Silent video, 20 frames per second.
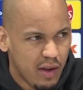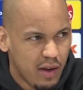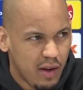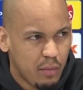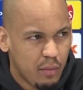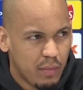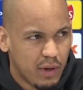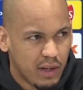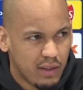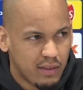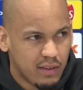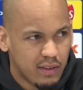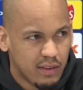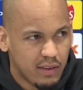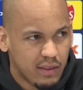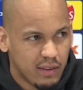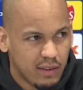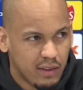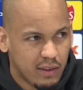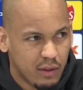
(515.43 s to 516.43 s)
yeah. But
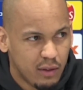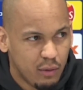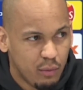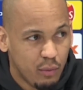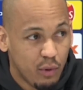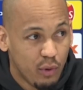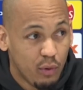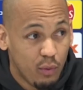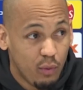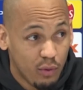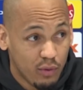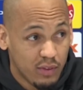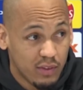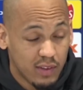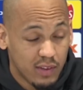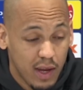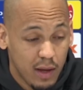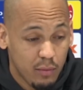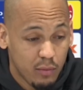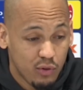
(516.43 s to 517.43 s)
we won
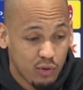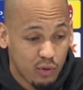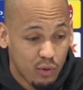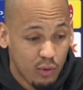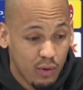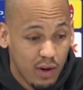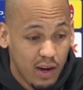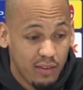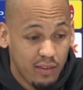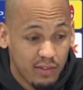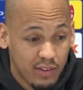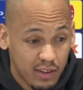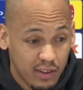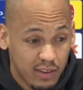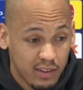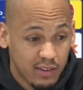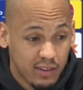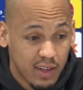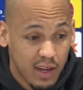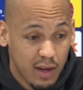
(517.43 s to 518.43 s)
this game. So after
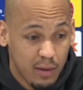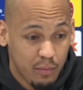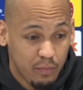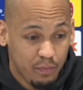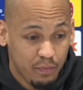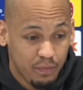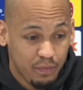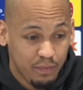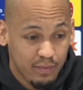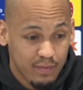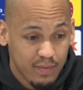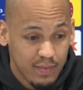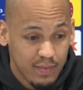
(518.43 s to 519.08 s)
this game,